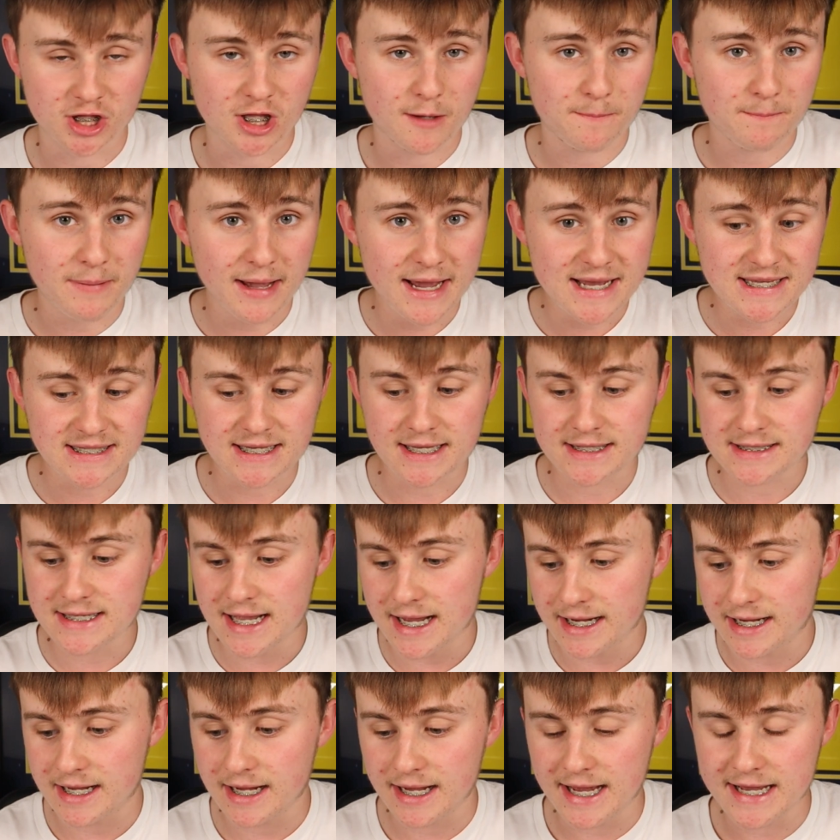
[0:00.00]
The pacey
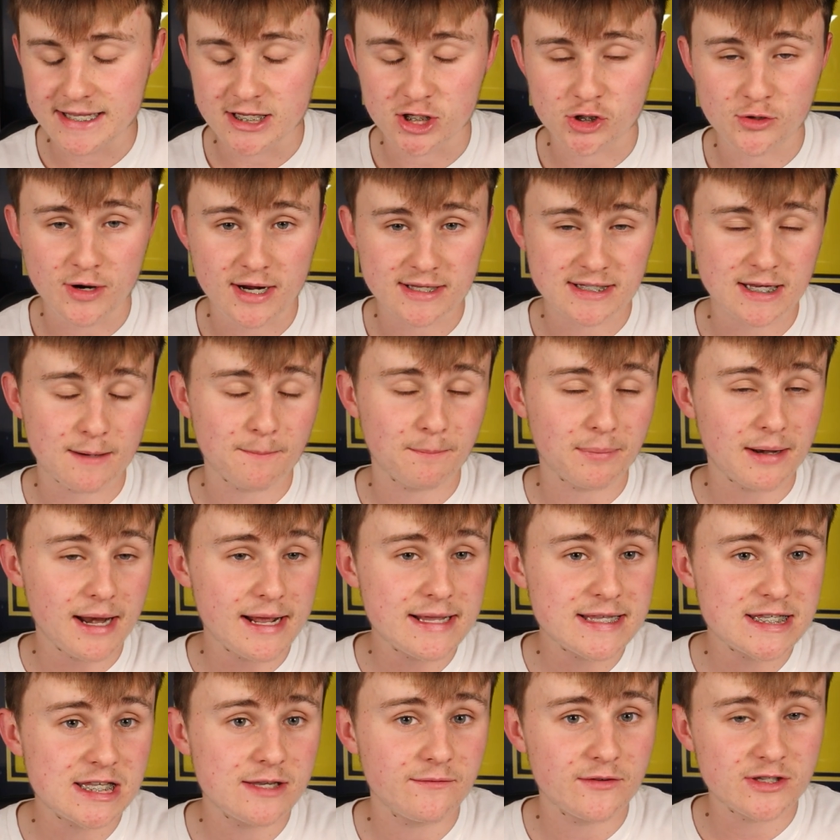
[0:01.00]
attacker is attracting
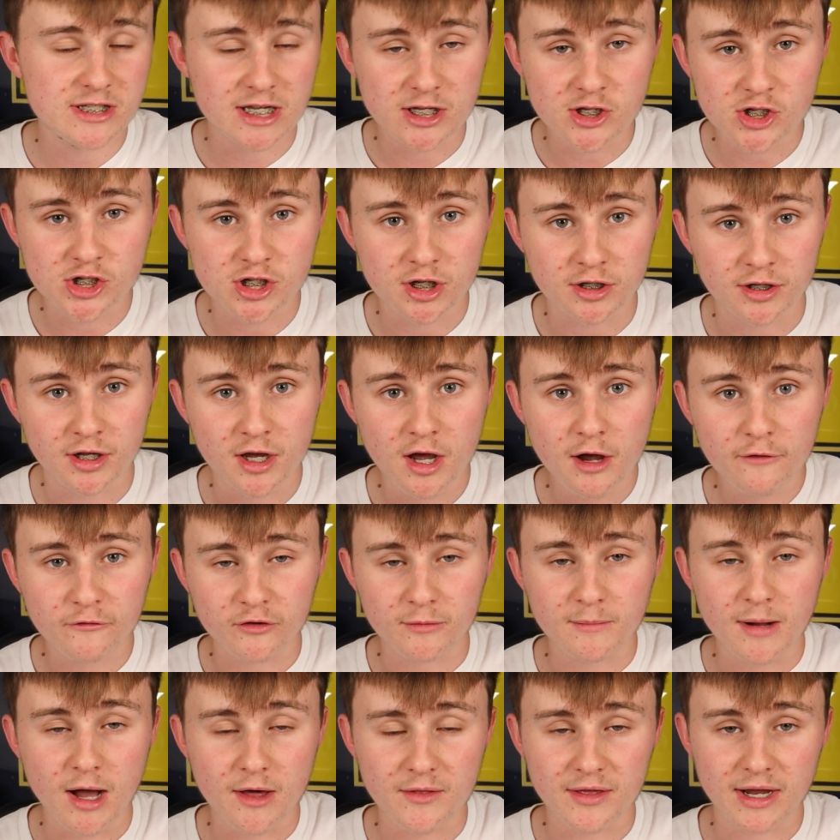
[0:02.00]
plenty of attention
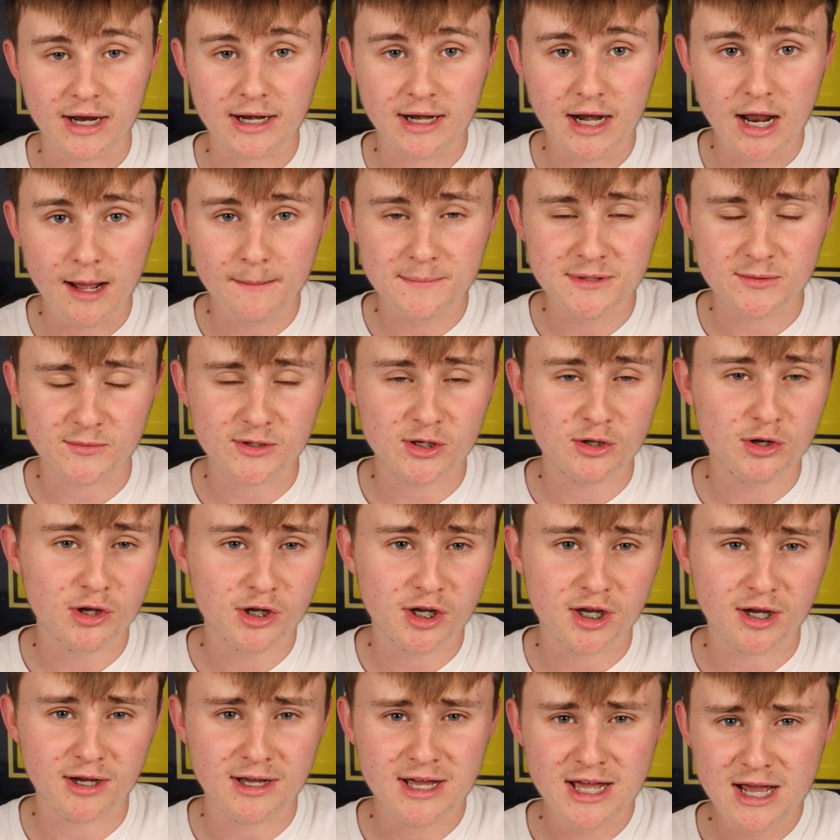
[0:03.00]
from other clubs. When you
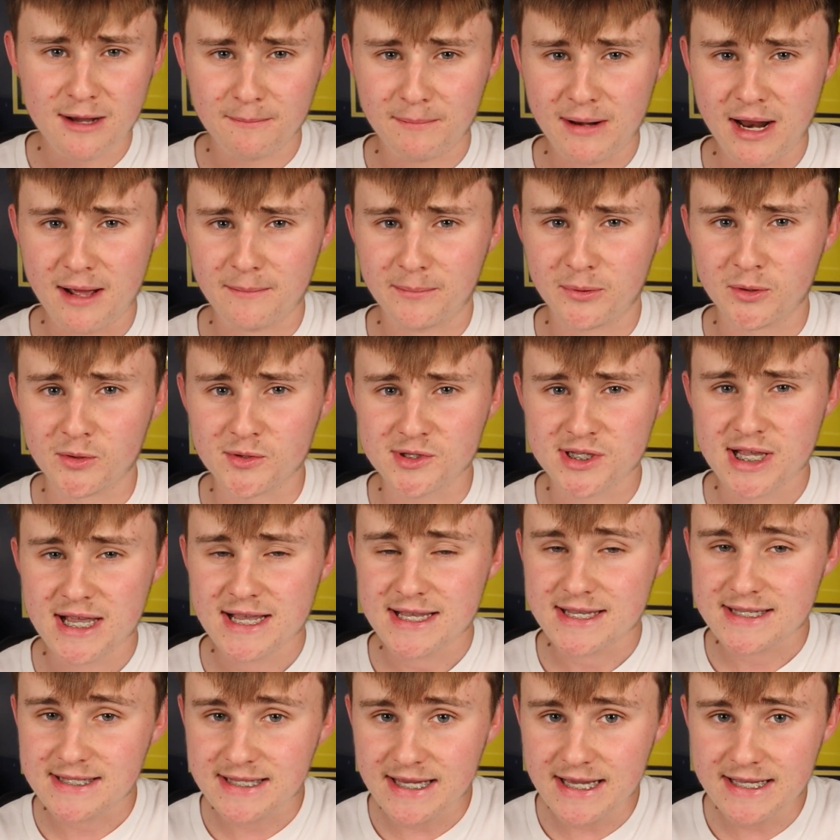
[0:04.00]
look at Blackpool's
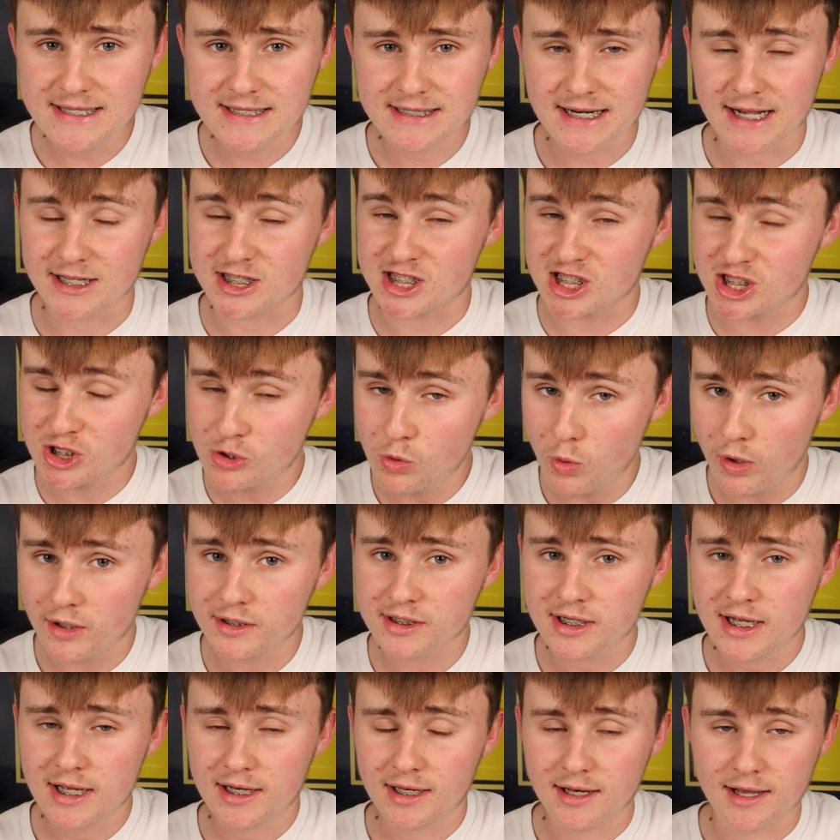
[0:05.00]
season and
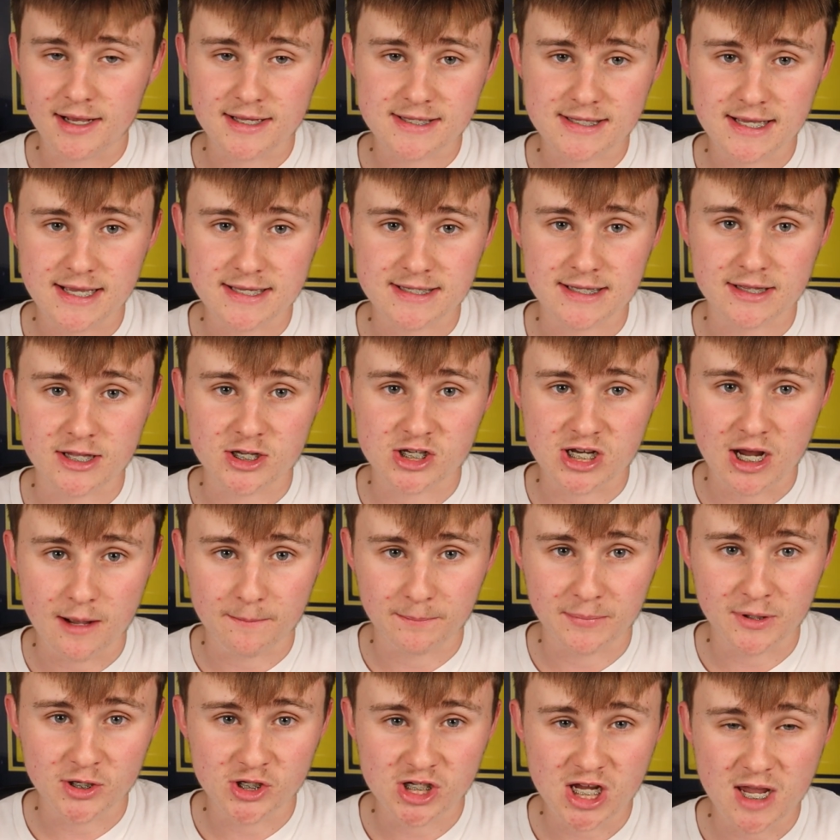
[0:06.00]
squad last season in the
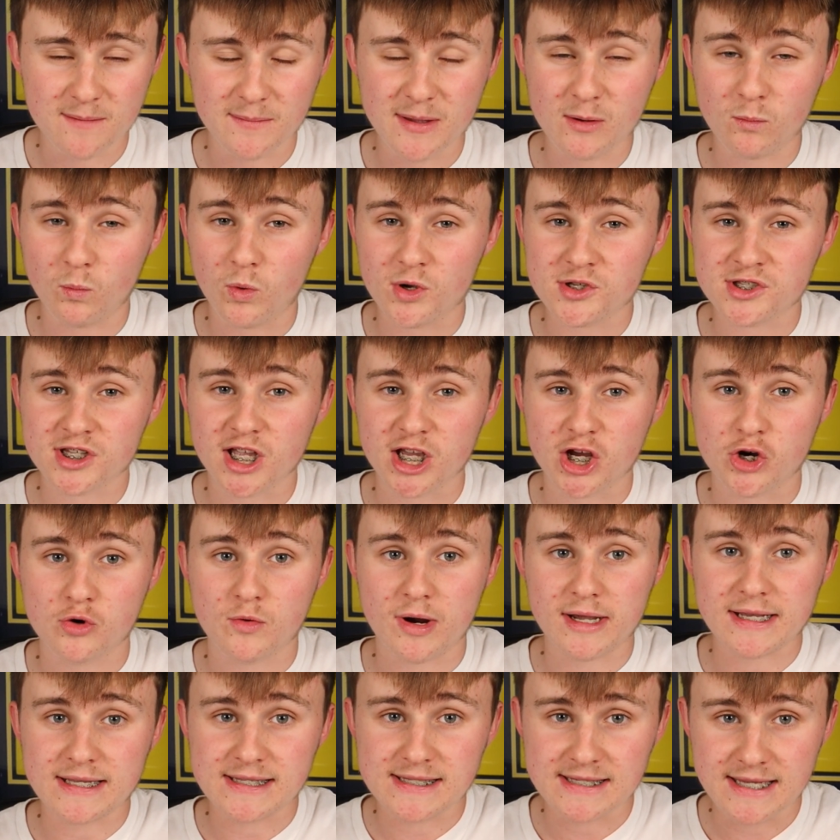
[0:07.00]
Championship, it wasn't a
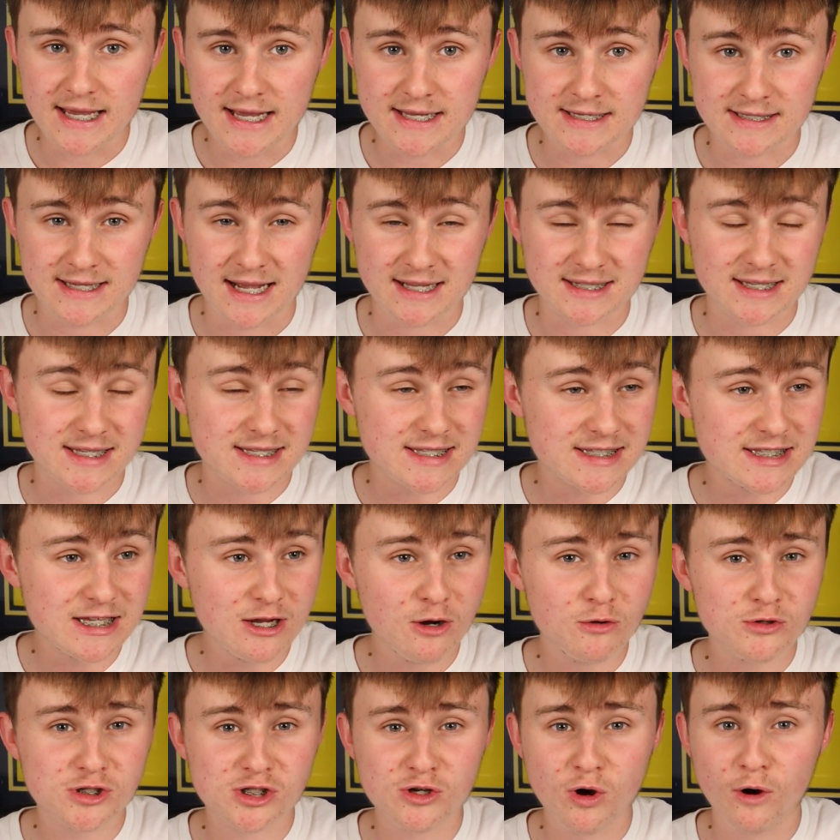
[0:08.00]
great season, and to
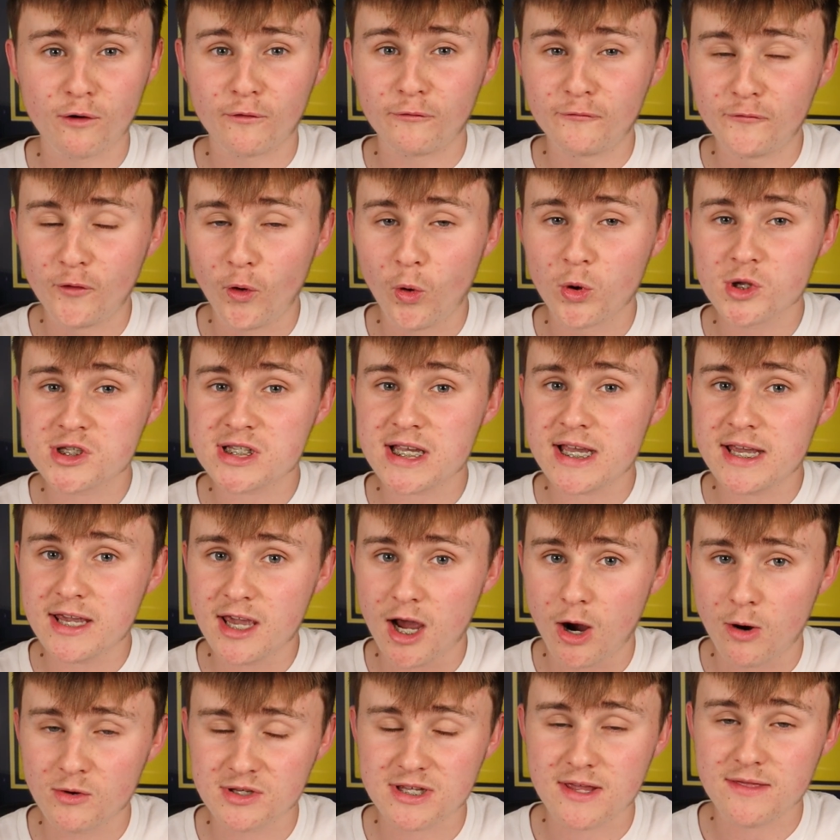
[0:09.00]
still score 14
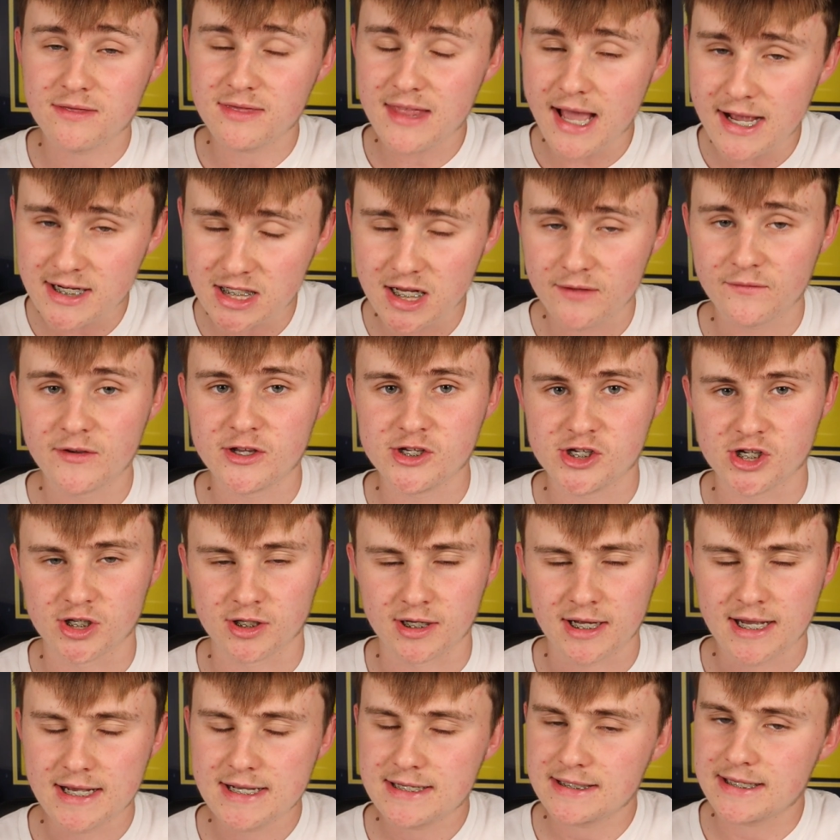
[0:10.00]
goals in that division
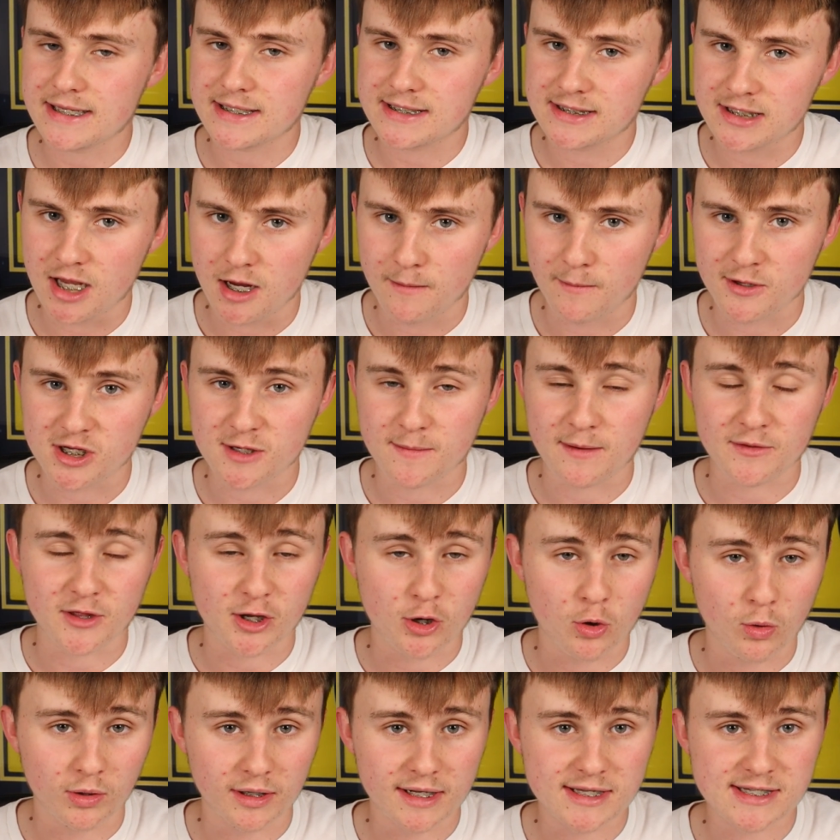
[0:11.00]
says so much about the
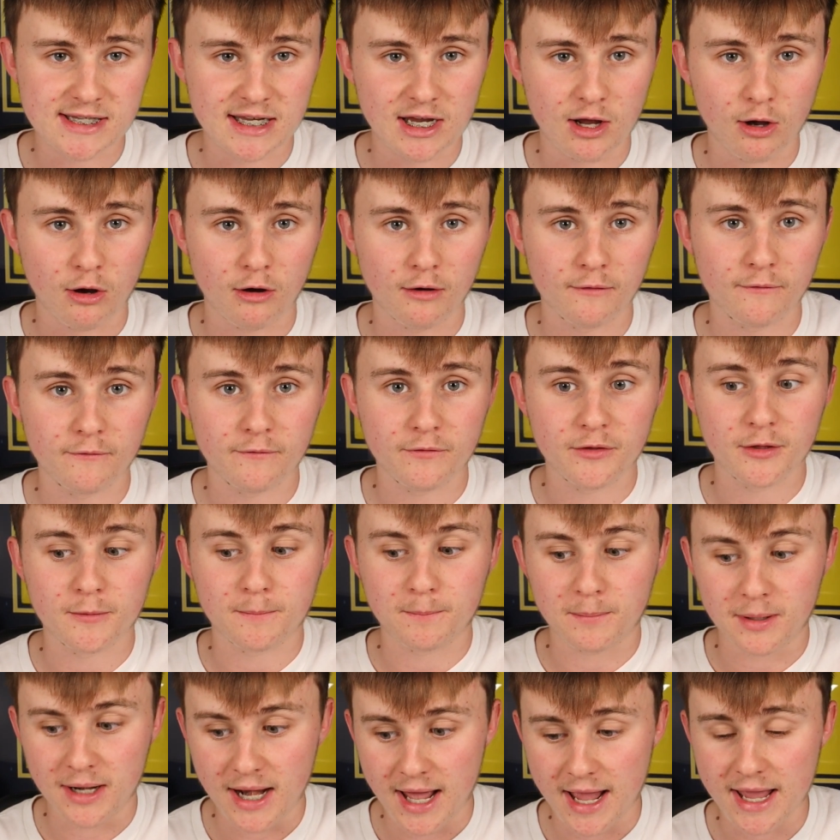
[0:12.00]
quality of the
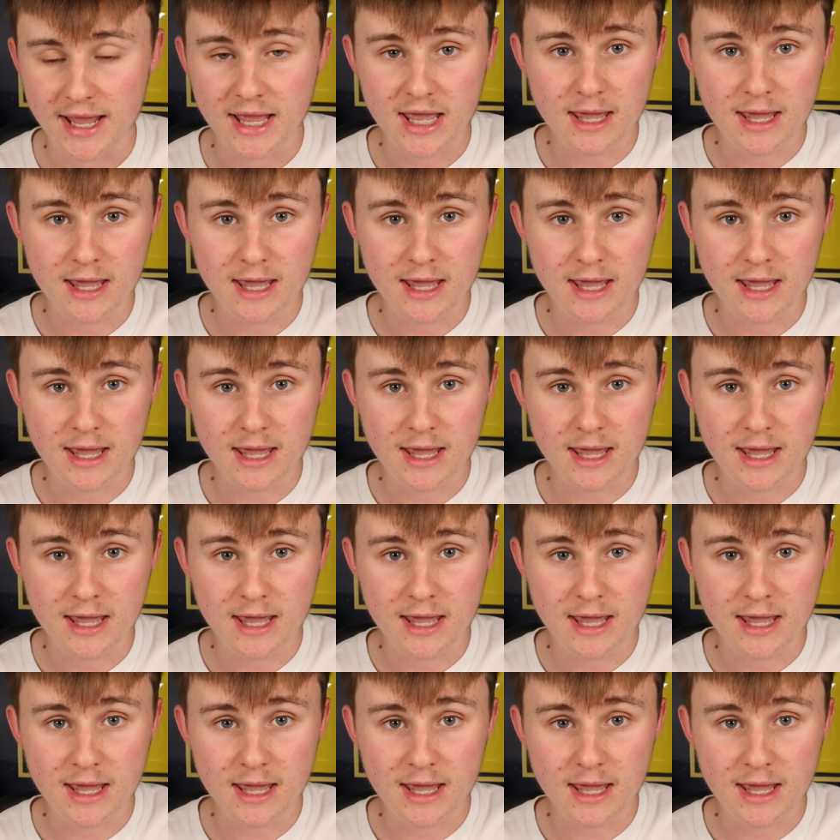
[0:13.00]
player.